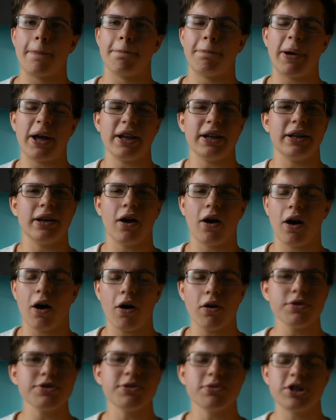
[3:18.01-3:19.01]
but
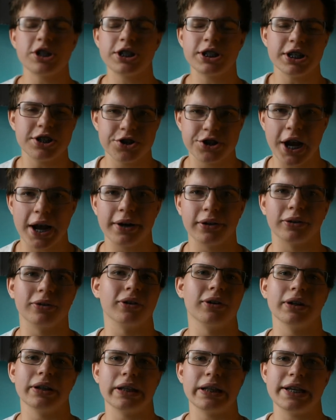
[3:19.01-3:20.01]
also just in general,